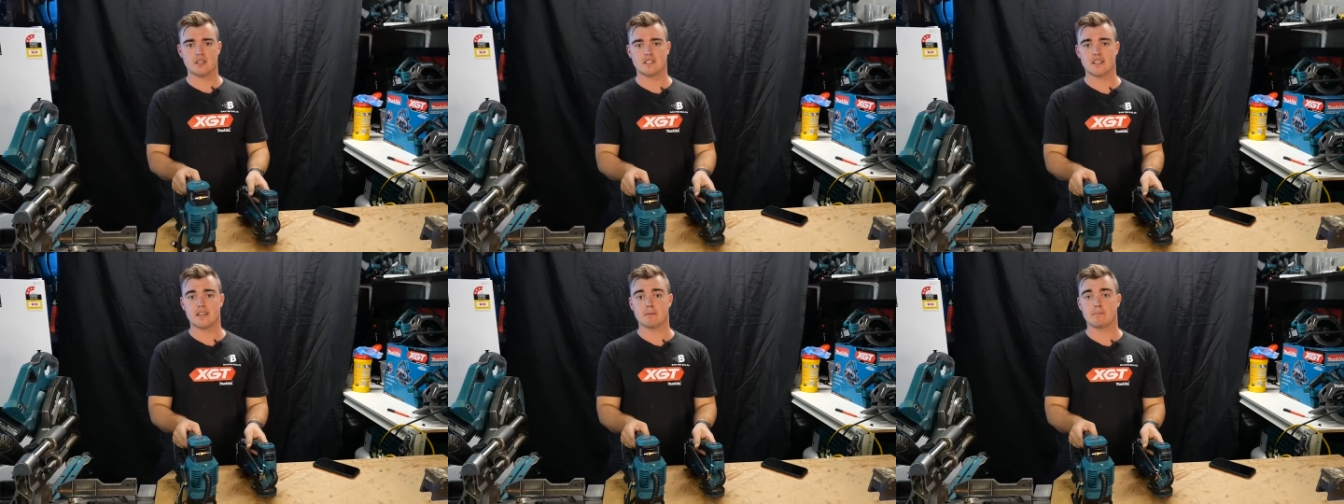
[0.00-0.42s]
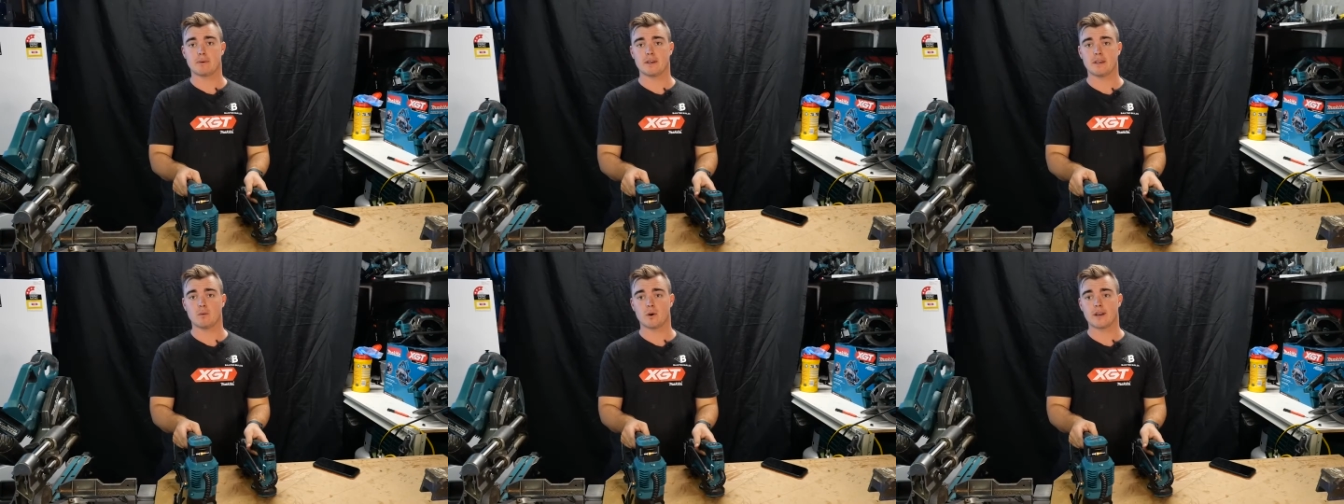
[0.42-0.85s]

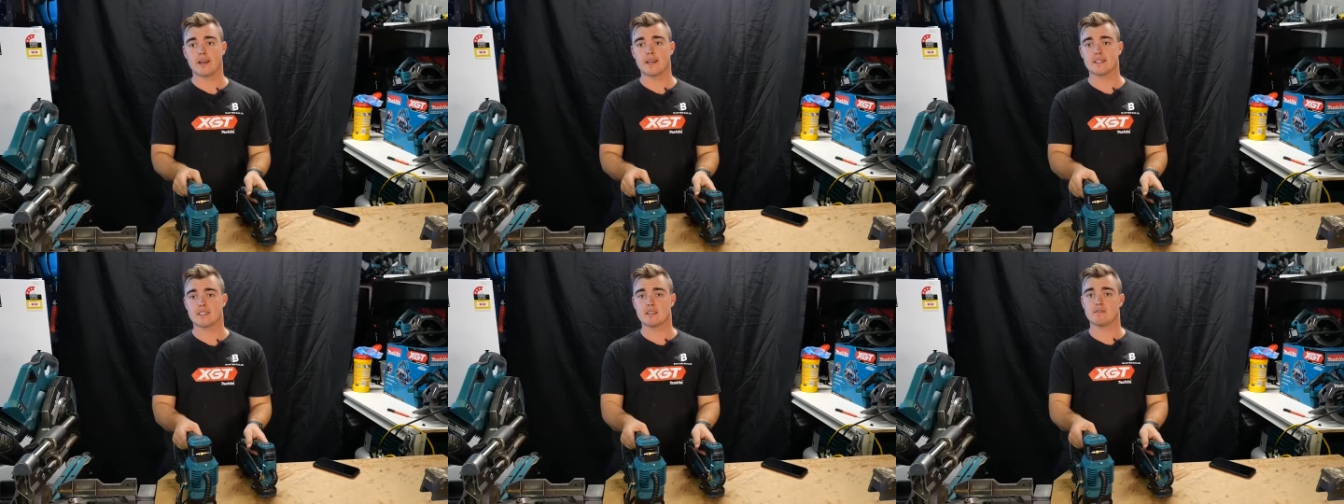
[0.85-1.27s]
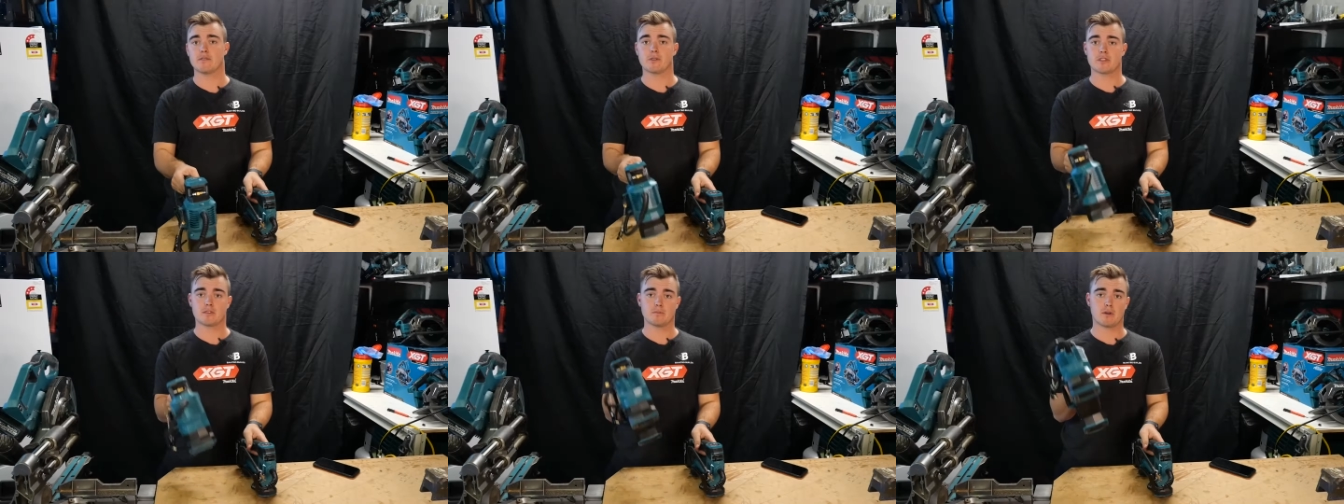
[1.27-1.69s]
DMP 180
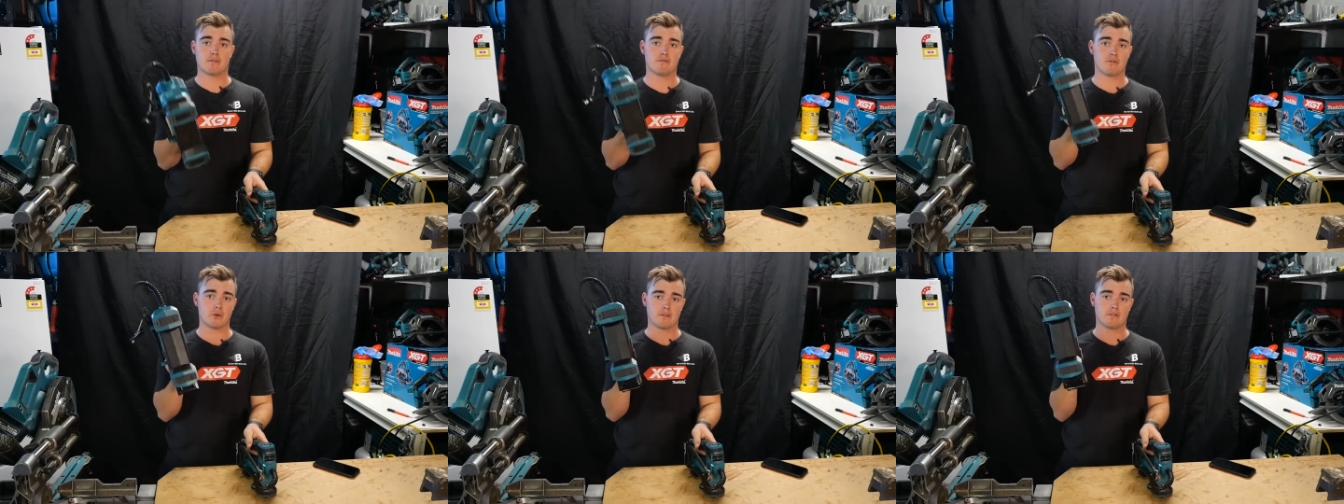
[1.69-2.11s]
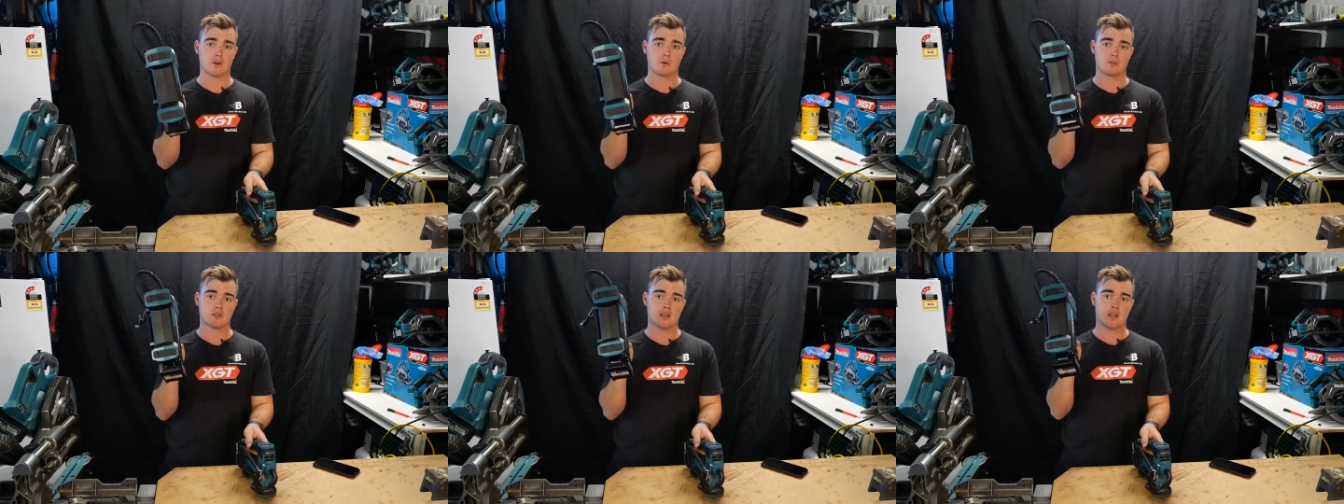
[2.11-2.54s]
versus my 40
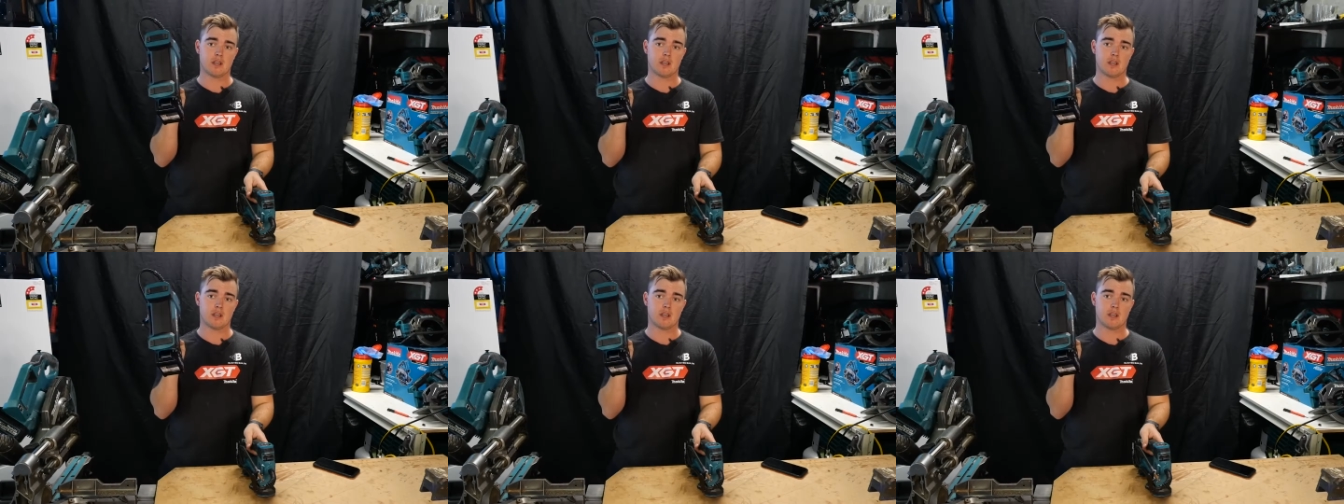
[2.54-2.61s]
volt